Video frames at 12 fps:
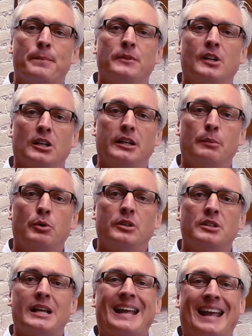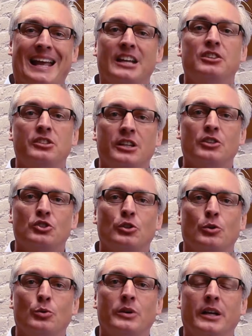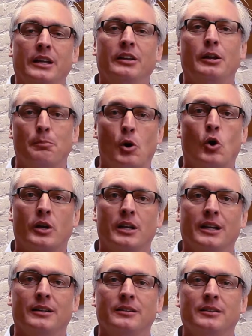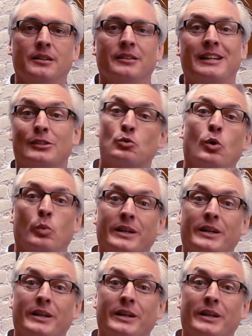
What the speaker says: deliberate and intentional in their marketing. That's what we